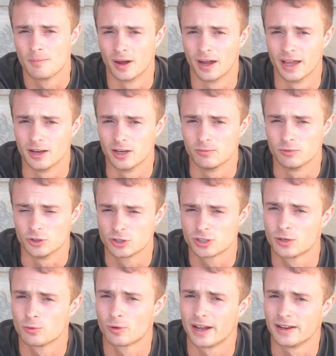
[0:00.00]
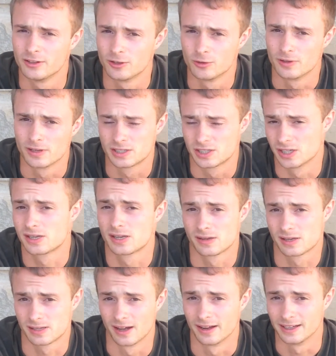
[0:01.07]
But usually what I do is
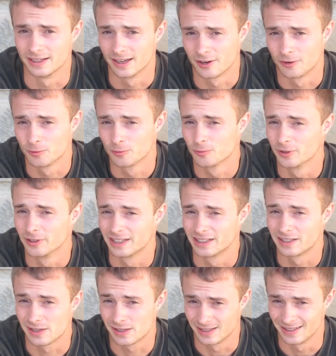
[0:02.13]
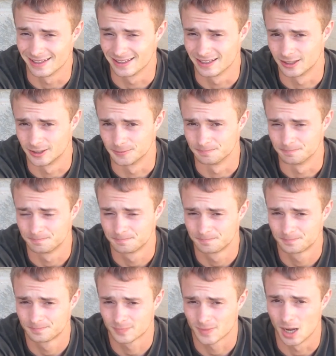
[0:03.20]
just study. I don't really get to see it um,
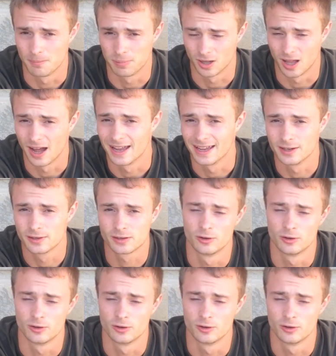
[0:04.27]
applied.